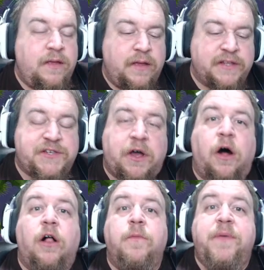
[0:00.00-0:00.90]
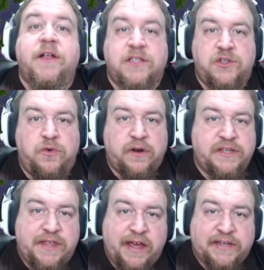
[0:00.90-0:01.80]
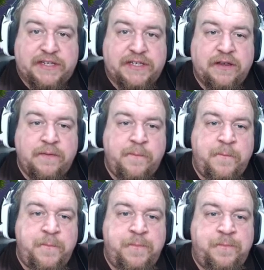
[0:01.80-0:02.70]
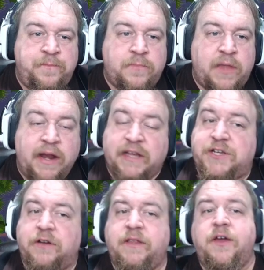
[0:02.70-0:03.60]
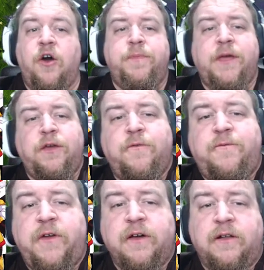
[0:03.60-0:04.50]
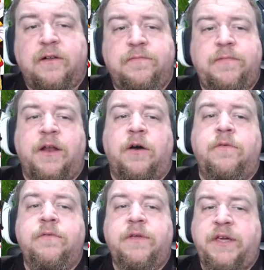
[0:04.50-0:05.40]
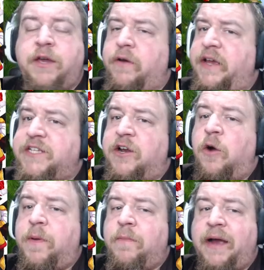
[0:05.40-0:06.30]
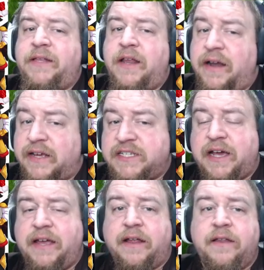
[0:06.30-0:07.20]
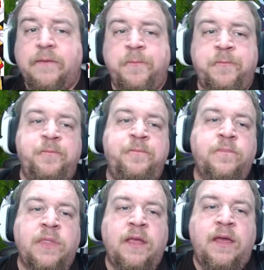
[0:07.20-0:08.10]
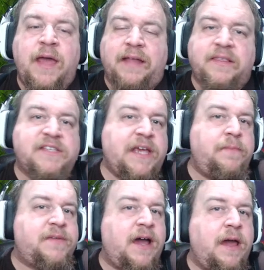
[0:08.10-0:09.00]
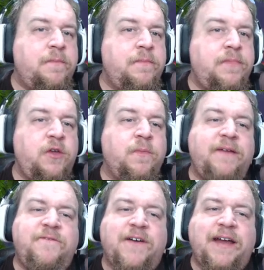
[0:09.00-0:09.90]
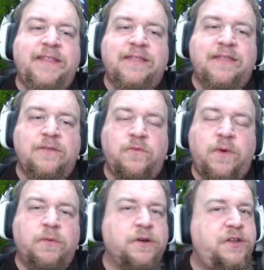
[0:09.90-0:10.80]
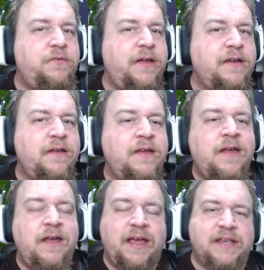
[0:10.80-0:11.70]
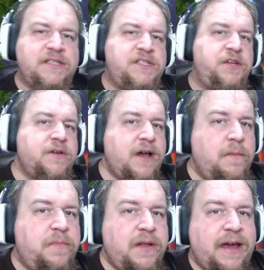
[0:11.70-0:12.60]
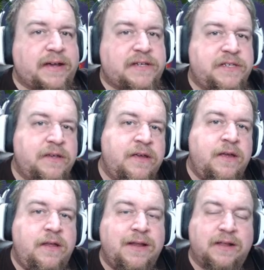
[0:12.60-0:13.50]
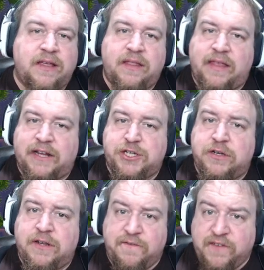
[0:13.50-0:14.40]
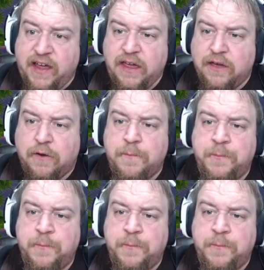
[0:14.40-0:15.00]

It's all built towards this. And I certainly hope that you feel, you know, curious and open-minded and excited. At the same time, you might find that what we're doing isn't too complex. Not that that should deflate you.